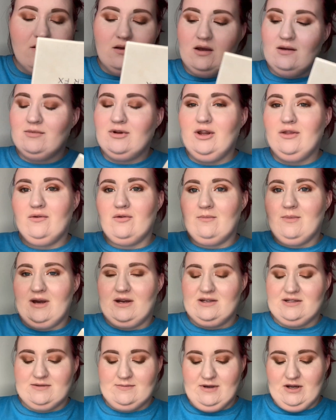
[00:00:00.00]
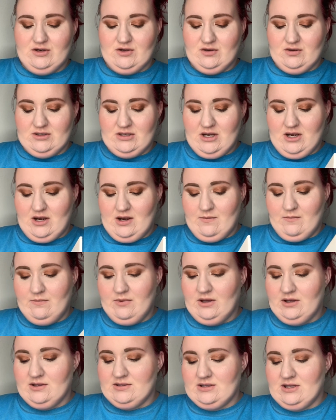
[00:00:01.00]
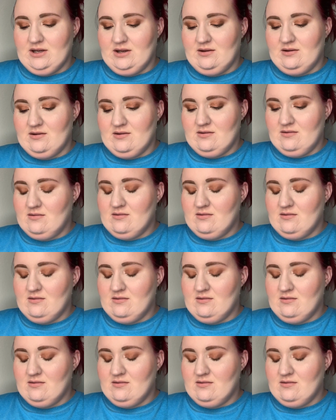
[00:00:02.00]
I'm gonna throw Baddest Beige on top because I'm